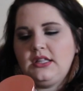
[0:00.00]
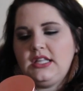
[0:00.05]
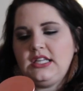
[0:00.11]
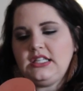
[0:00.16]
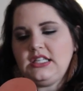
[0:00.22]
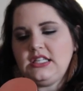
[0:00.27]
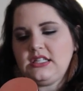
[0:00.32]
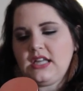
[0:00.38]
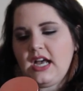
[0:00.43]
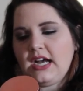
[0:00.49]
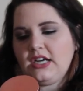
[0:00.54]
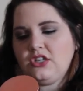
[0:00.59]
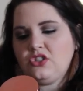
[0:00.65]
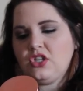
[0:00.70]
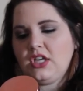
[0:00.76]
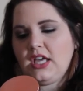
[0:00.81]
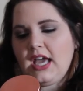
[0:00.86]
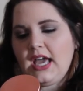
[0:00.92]
This is
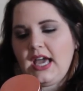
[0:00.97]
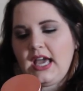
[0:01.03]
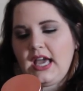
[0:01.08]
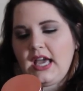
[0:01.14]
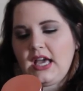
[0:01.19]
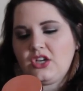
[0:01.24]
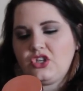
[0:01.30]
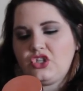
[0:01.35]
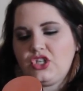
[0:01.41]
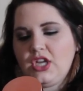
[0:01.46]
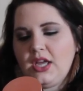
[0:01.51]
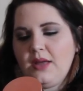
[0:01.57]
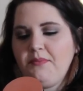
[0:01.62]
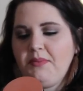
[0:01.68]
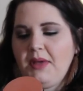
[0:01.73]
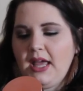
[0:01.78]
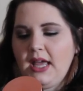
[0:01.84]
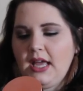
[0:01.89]
actually a
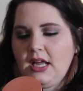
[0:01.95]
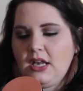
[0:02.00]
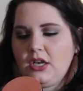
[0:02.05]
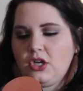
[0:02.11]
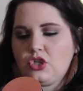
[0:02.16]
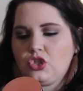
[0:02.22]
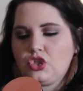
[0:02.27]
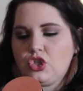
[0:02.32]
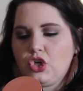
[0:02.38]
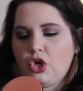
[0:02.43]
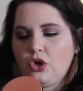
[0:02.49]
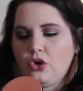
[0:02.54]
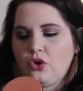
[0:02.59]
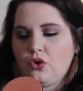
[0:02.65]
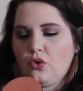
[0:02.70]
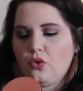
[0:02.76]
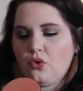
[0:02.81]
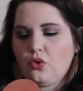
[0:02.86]
champagne
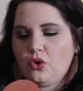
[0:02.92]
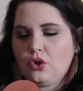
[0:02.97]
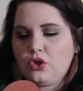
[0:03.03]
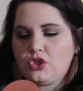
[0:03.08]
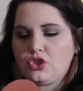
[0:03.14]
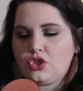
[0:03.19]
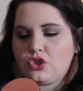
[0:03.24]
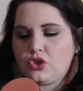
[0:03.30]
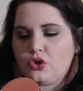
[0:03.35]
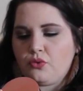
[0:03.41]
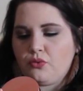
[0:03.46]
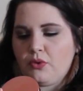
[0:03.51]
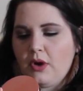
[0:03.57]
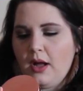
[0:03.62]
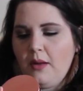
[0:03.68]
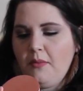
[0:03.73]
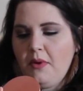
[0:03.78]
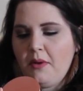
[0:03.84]
charcoal
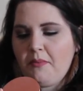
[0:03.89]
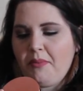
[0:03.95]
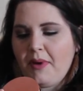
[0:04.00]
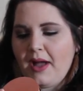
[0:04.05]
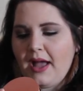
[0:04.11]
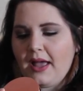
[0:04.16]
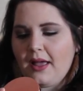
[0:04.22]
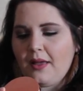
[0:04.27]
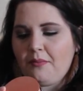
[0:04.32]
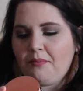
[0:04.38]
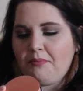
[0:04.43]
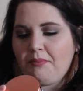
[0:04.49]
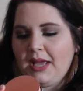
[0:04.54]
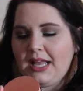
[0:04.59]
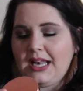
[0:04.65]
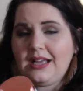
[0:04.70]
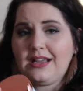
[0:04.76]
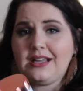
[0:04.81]
scrub by
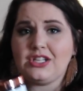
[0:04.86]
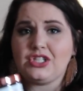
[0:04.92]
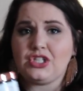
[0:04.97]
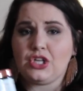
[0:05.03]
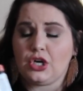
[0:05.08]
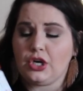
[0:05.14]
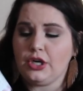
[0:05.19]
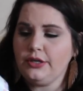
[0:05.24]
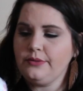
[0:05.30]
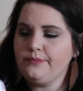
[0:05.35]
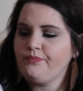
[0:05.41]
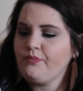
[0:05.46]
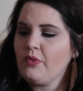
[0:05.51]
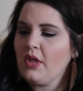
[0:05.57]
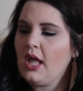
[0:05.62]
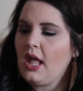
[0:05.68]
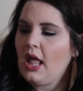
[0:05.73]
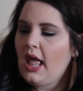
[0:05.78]
Manna
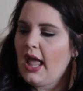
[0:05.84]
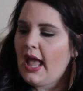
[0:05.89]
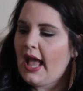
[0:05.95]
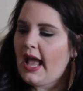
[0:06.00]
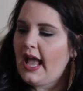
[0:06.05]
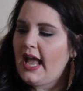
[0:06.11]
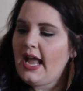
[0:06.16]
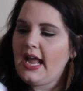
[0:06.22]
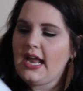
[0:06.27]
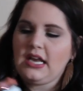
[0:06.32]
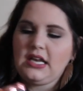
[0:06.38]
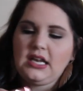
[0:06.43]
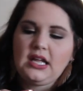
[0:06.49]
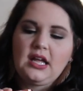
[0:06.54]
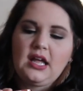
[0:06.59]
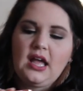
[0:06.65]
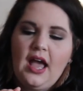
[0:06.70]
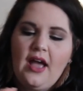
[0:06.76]
Kadar.
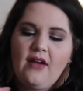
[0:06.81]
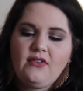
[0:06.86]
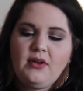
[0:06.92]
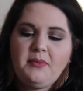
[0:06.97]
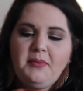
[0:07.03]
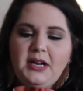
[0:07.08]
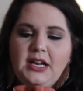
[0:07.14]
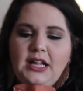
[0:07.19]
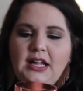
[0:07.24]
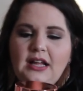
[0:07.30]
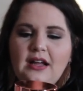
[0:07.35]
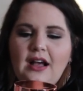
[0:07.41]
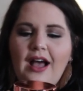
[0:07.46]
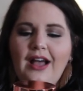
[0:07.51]
And everybody